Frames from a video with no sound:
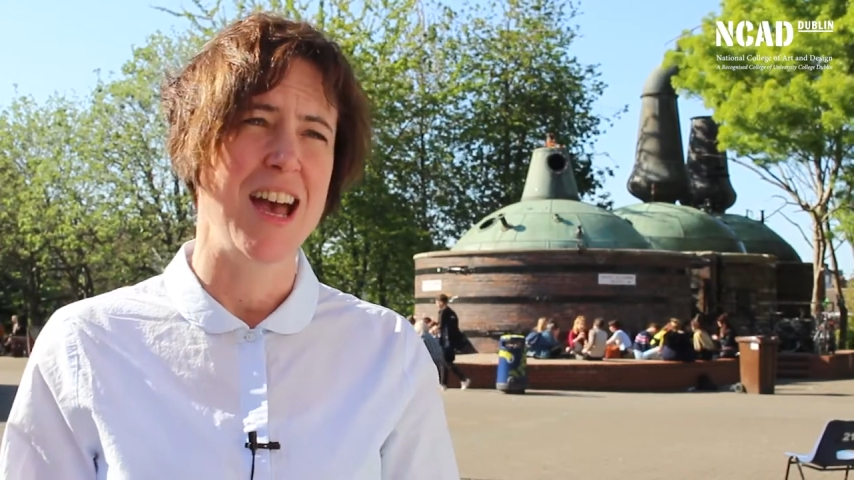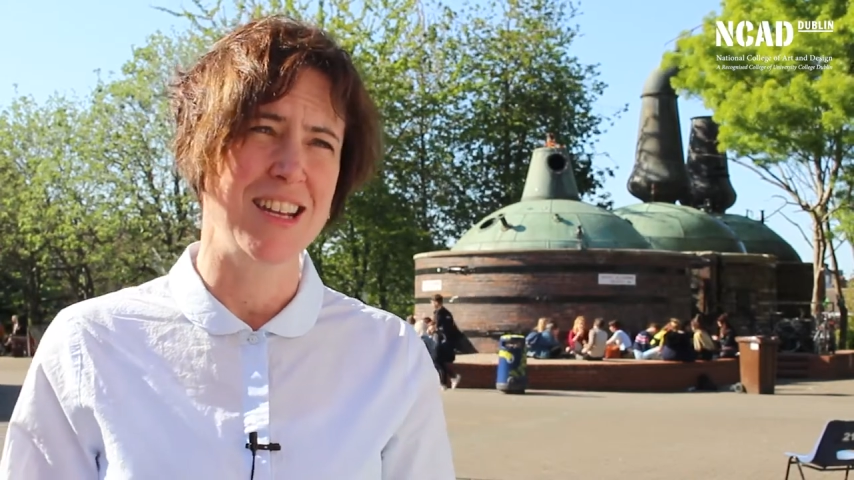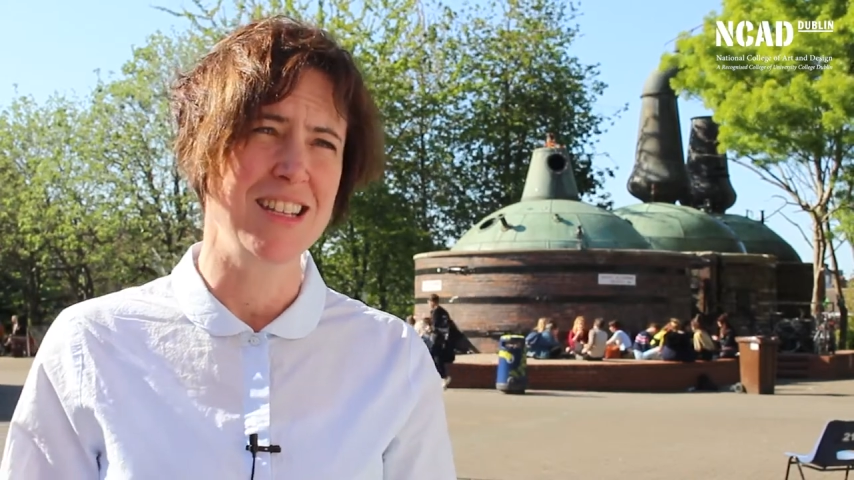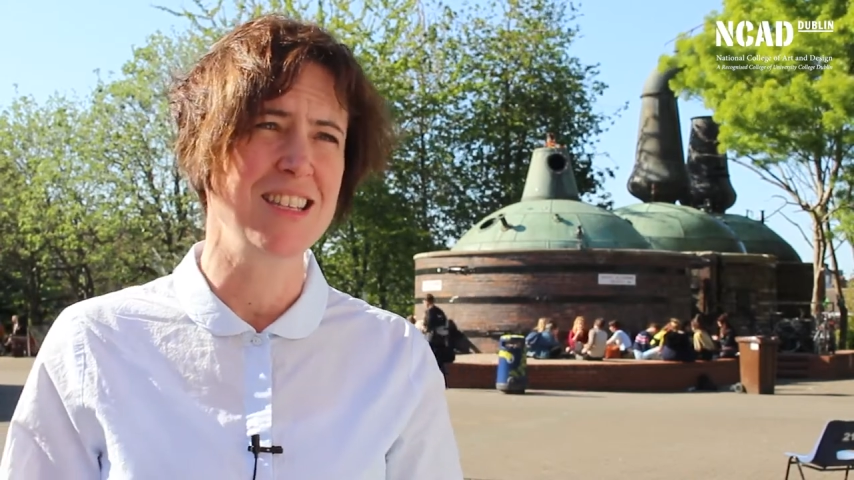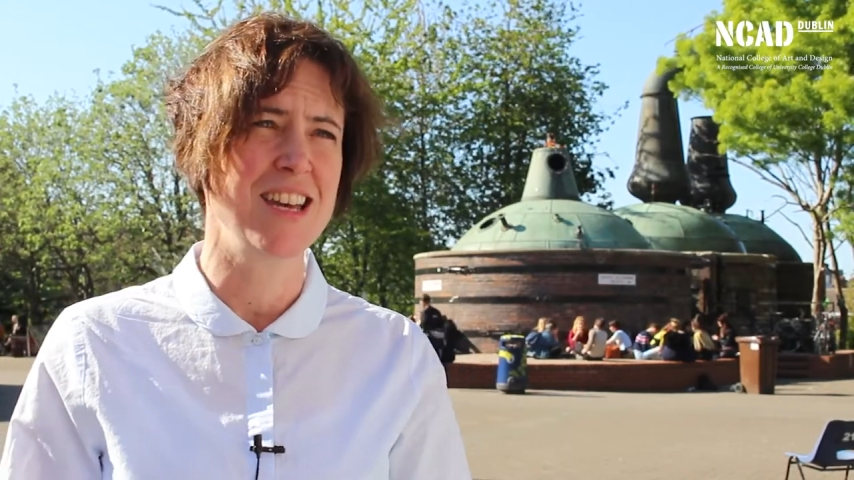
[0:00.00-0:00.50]

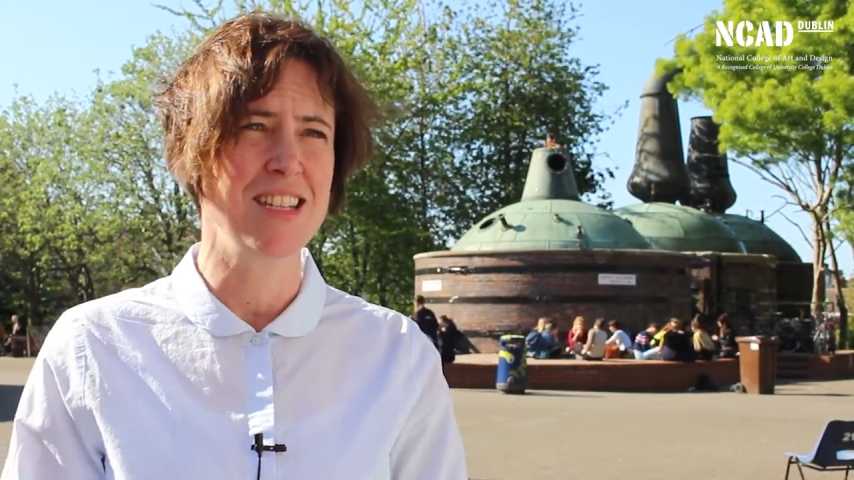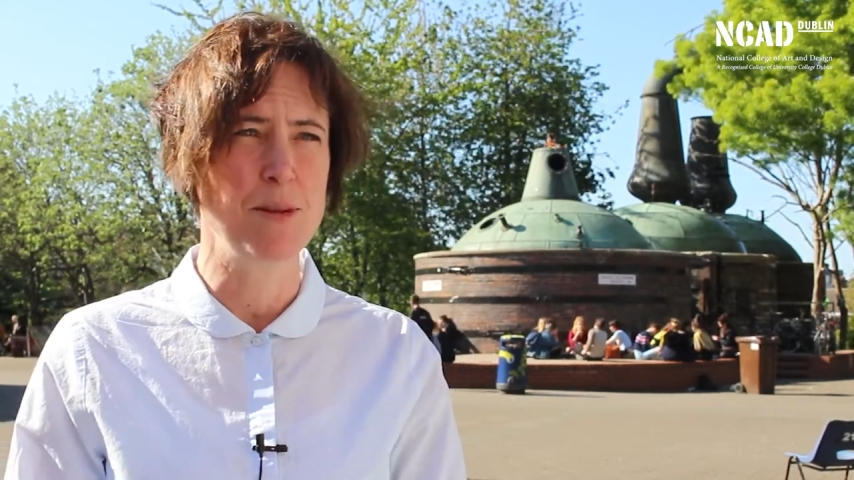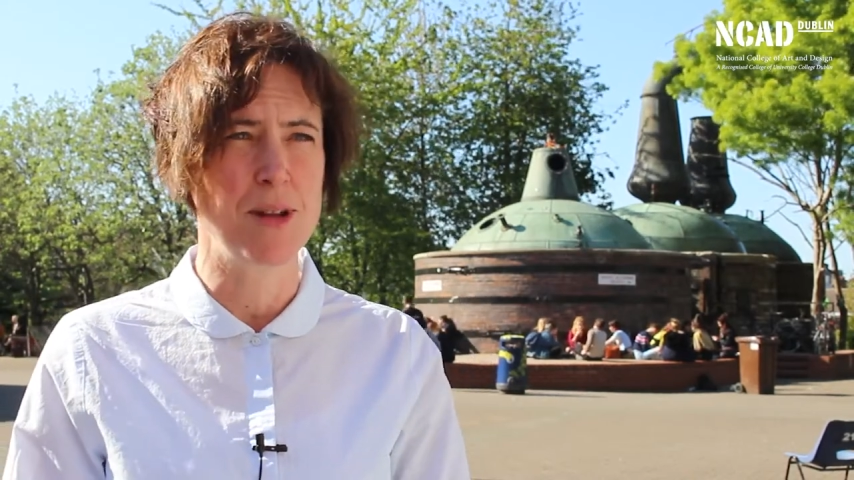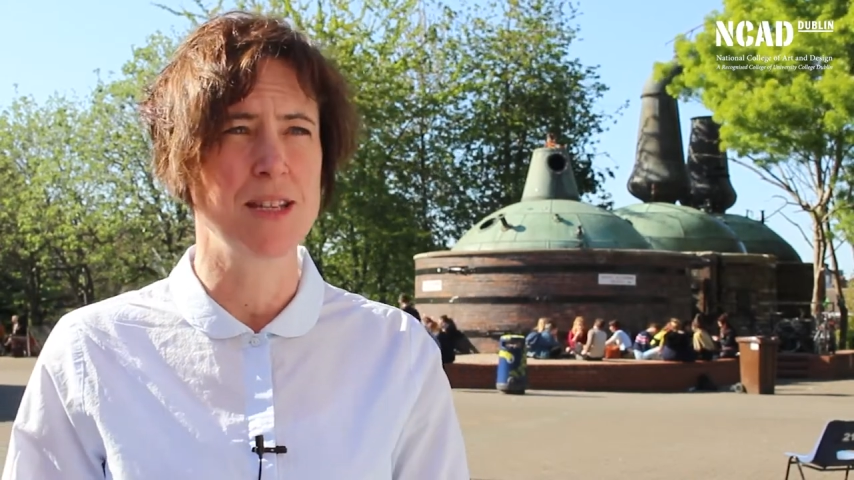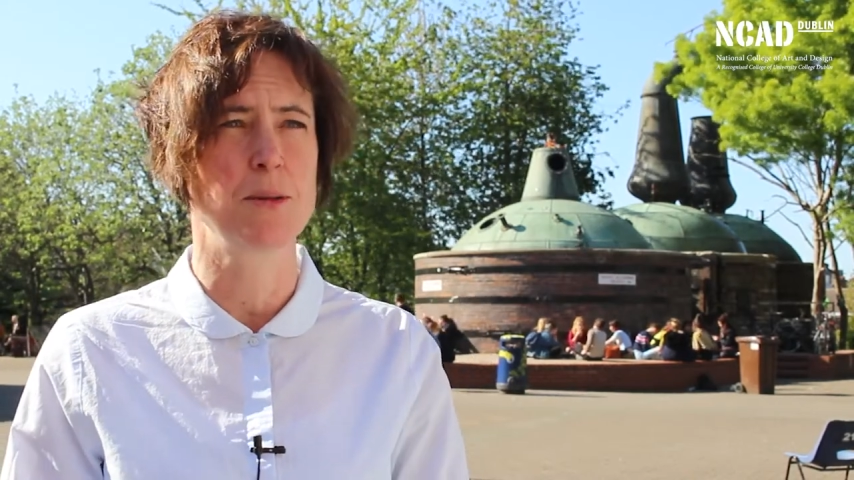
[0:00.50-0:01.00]
and
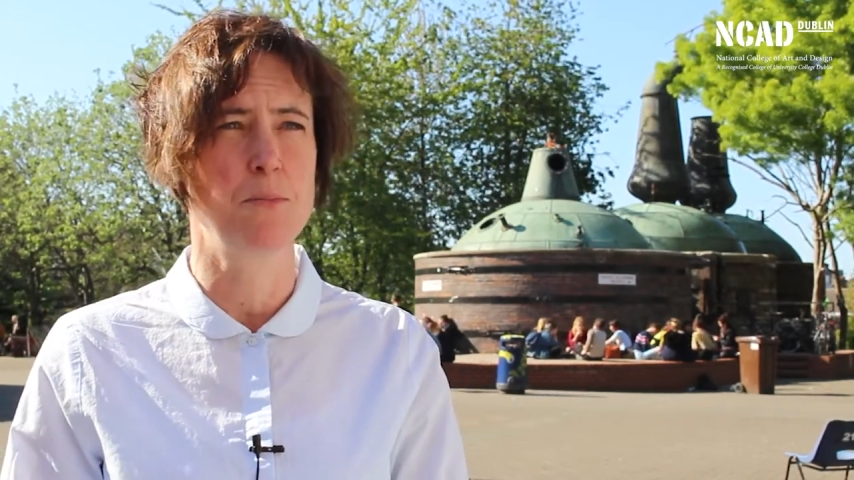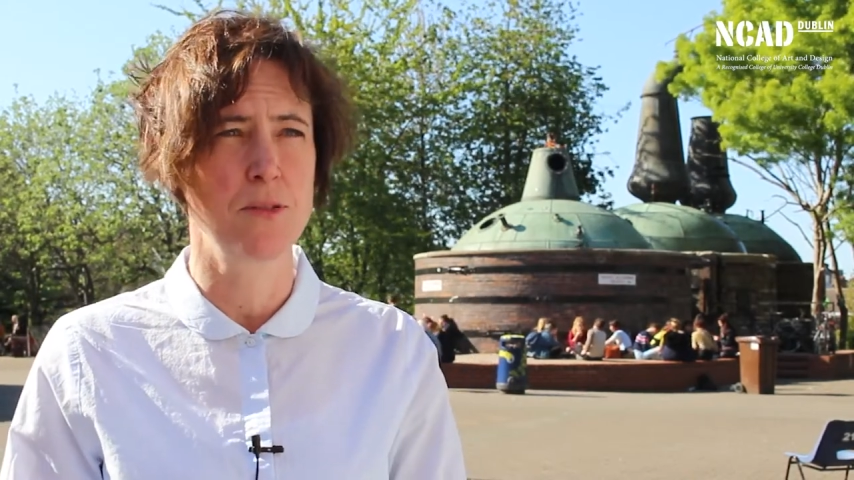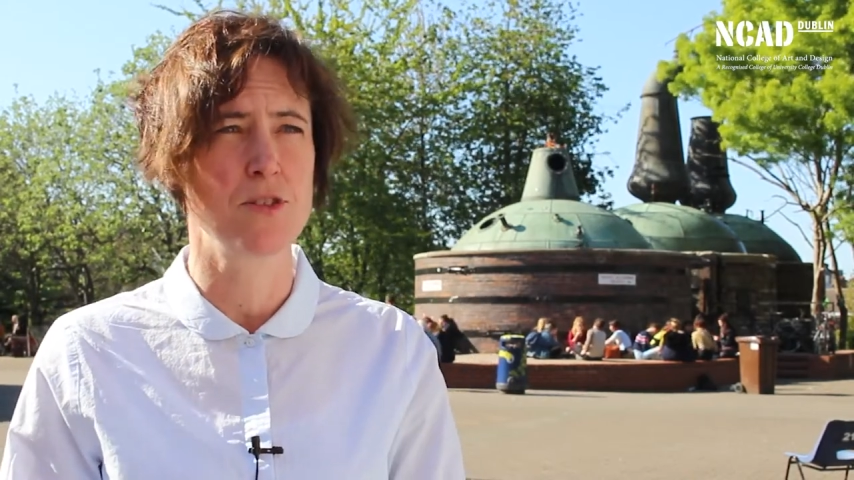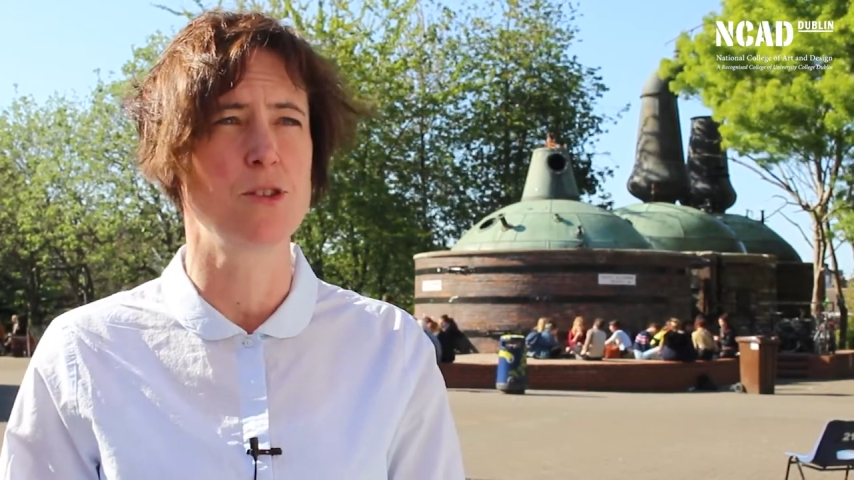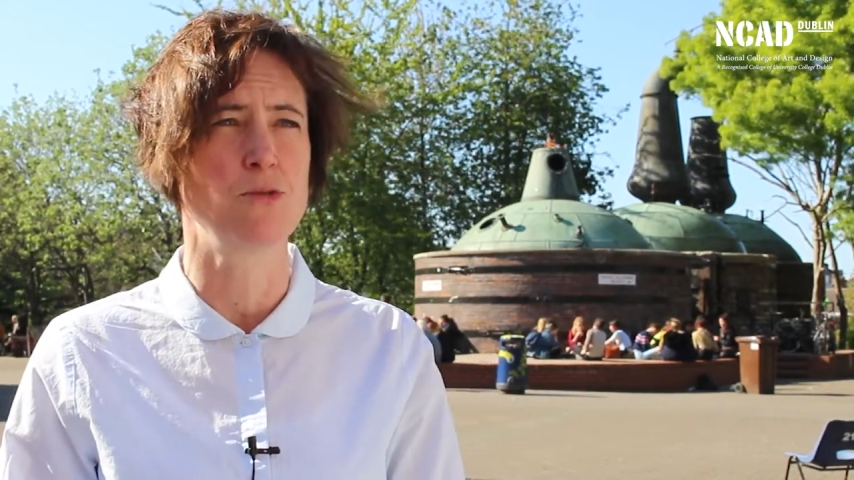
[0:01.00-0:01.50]
NCAD plays a
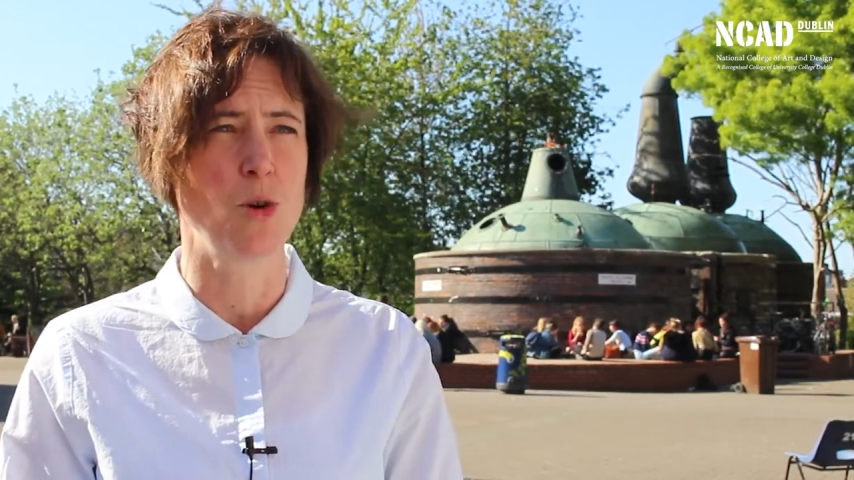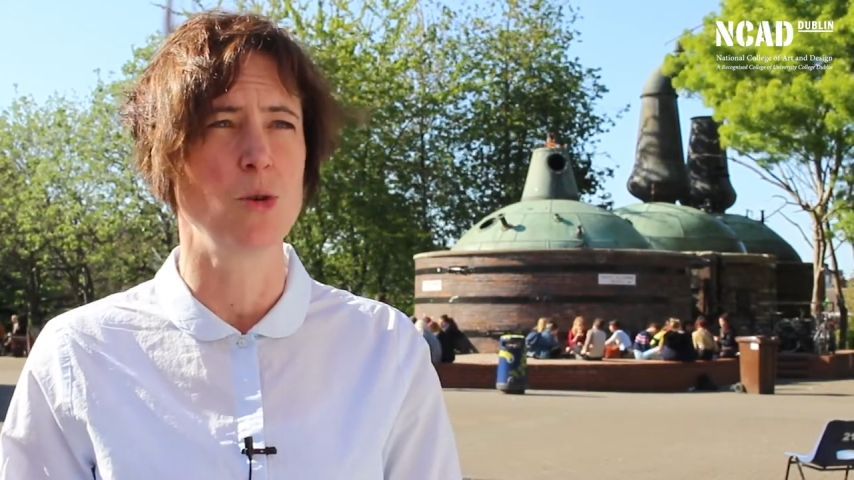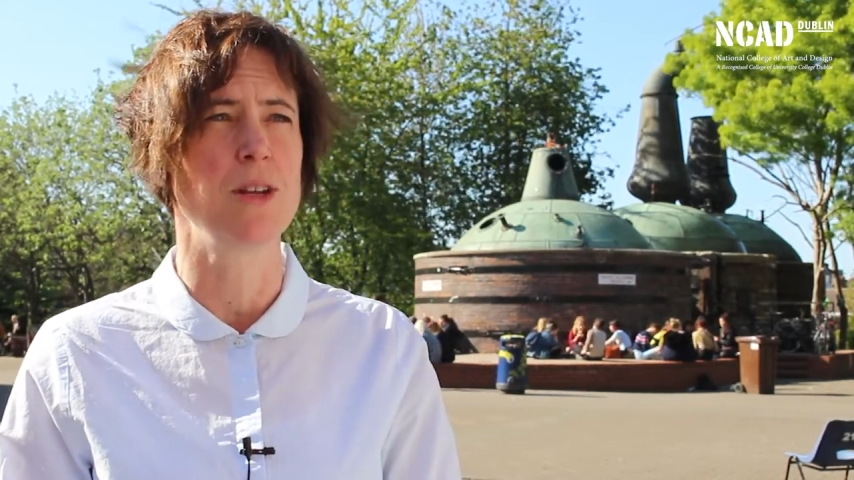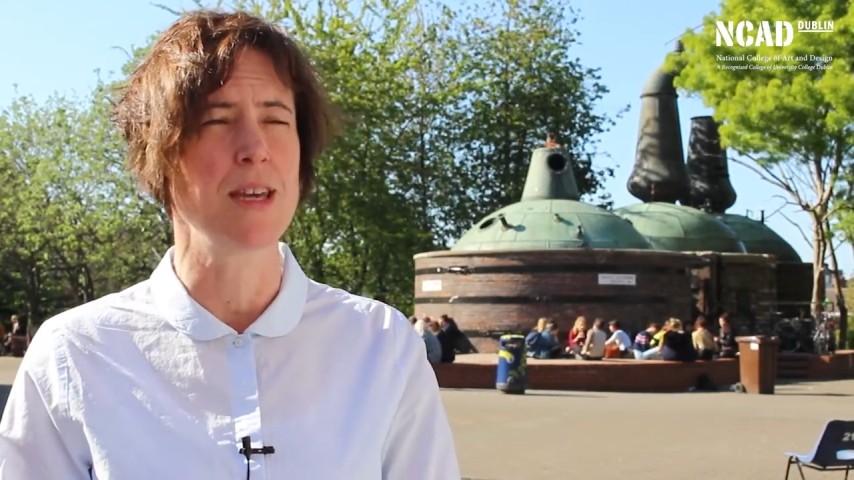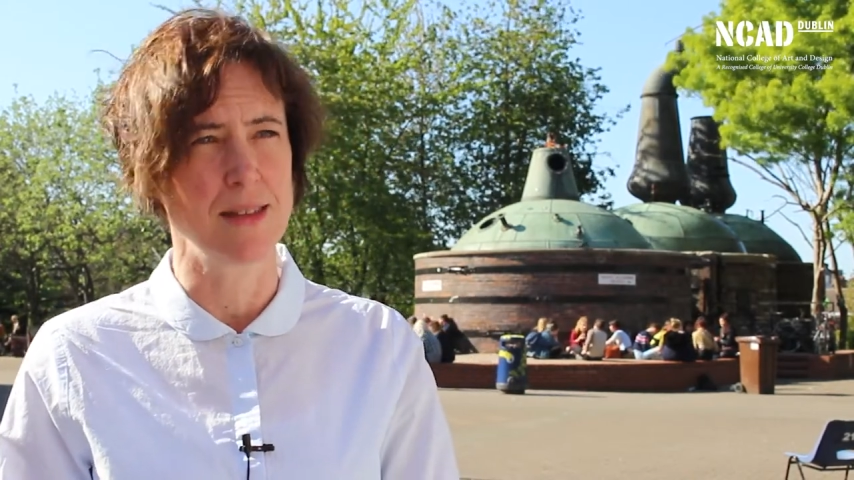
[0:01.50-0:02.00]
pivotal
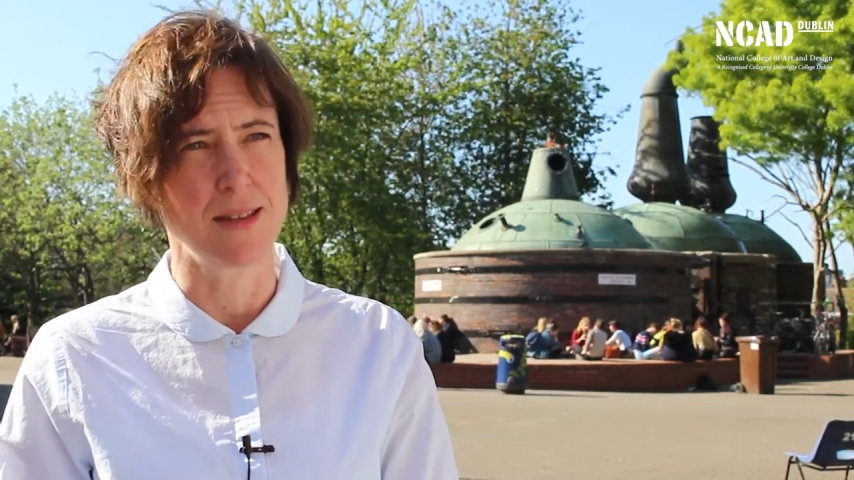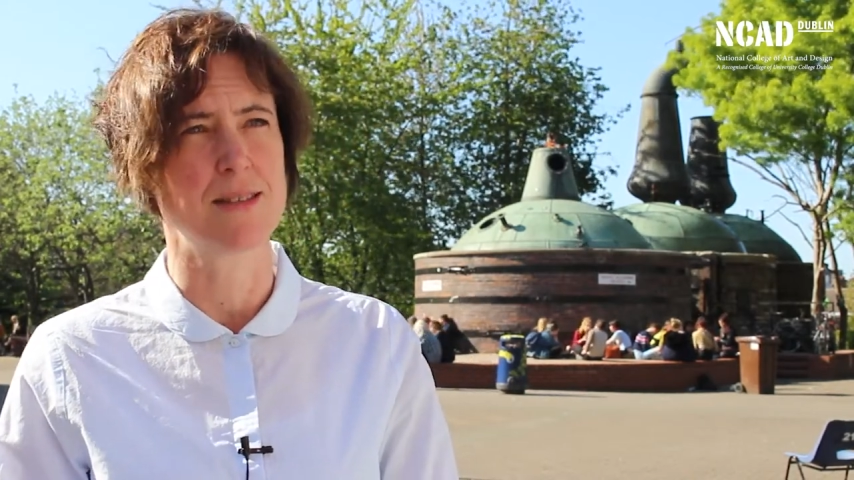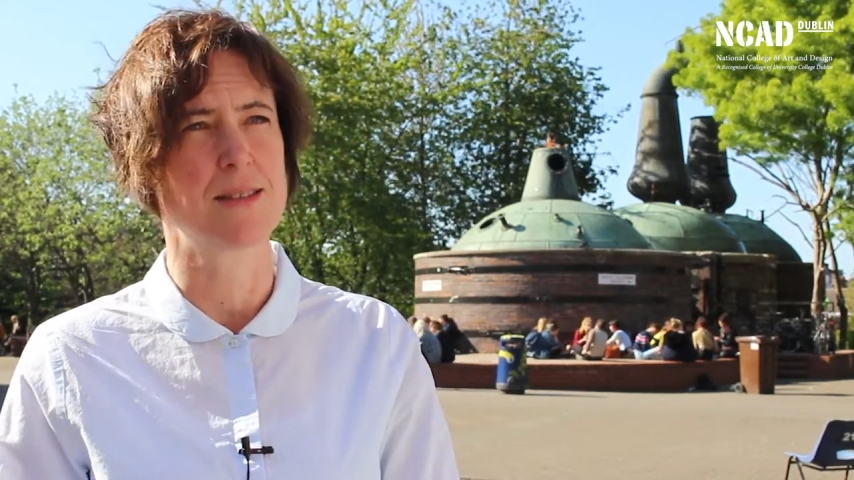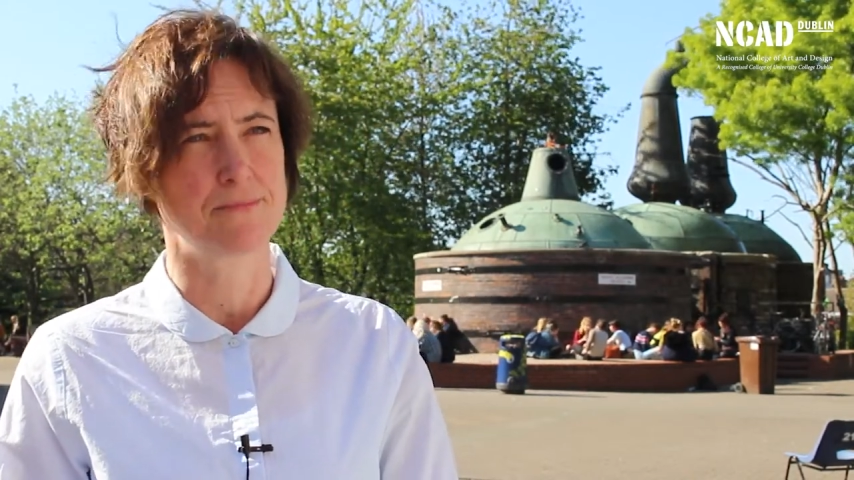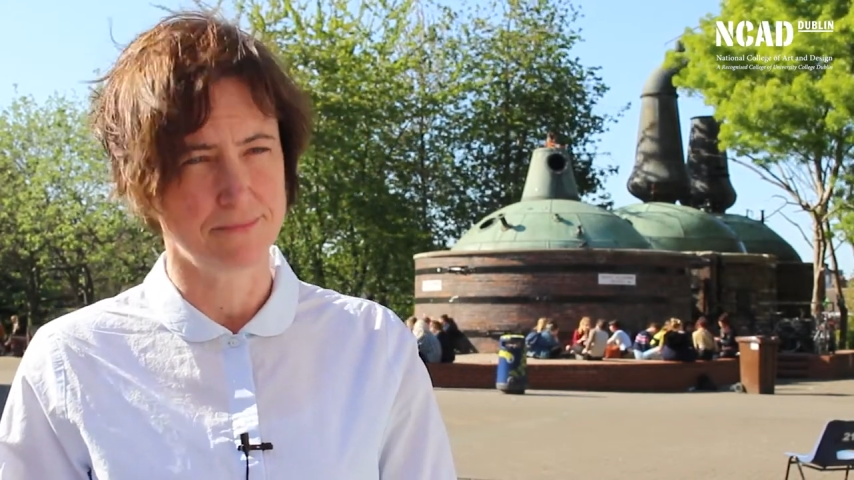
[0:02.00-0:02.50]
role in
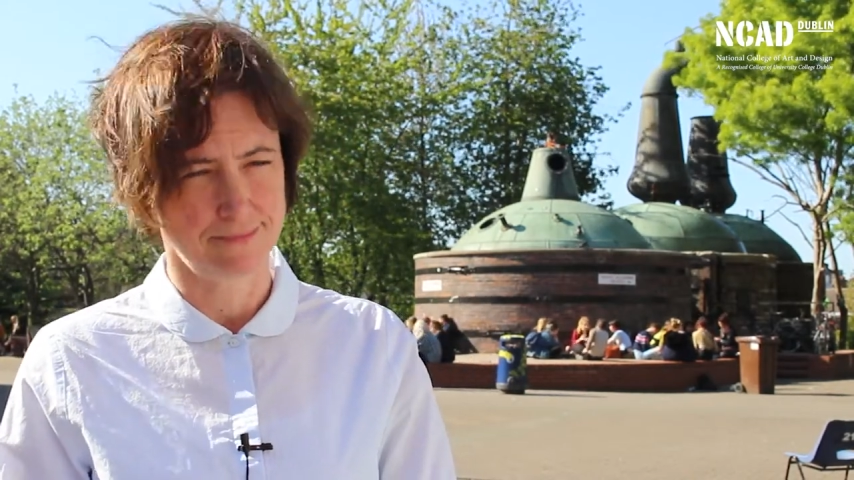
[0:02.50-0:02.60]
this.